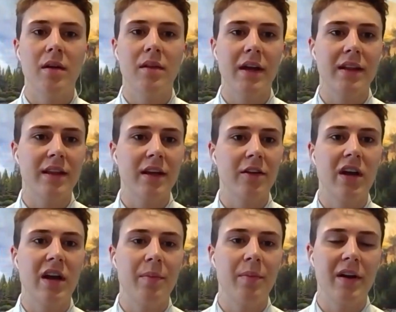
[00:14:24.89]
like their
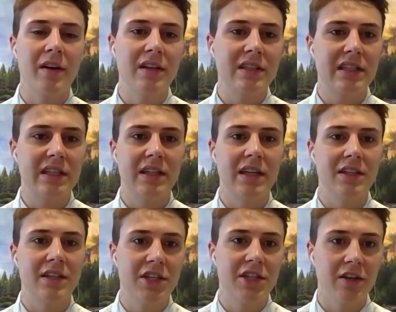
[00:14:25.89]
grandparents and
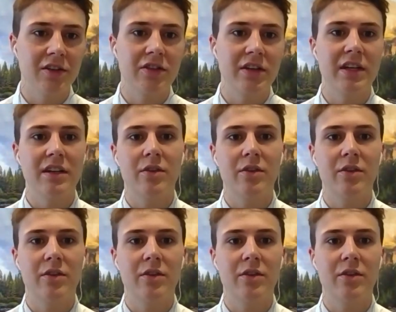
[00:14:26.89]
then children,